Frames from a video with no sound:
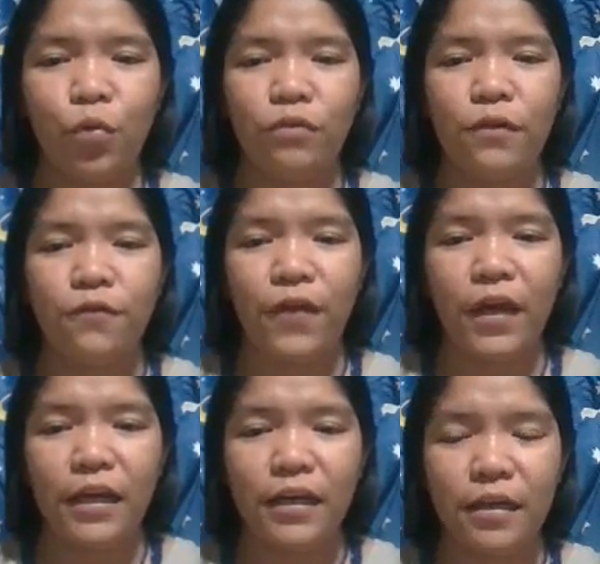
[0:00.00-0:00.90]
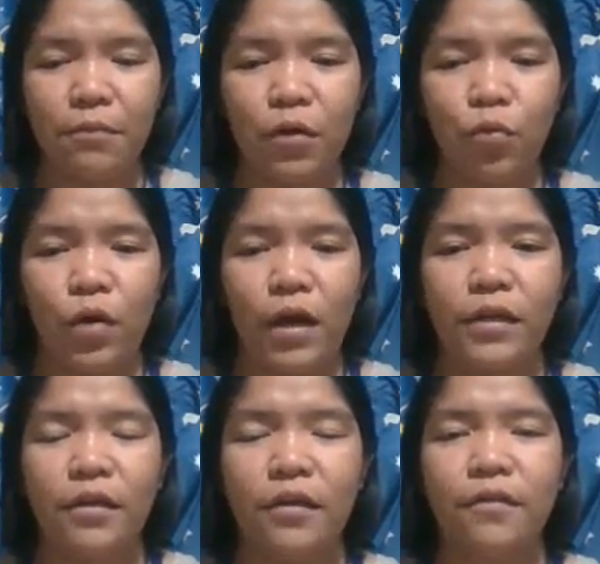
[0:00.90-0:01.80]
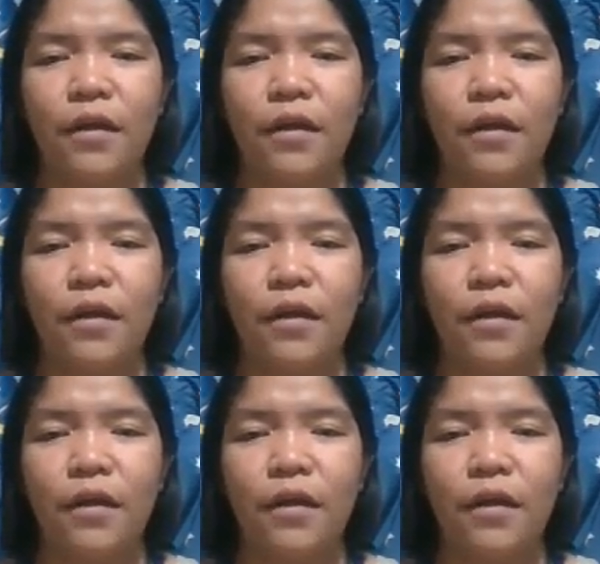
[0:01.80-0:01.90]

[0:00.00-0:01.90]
when we fail in number 1,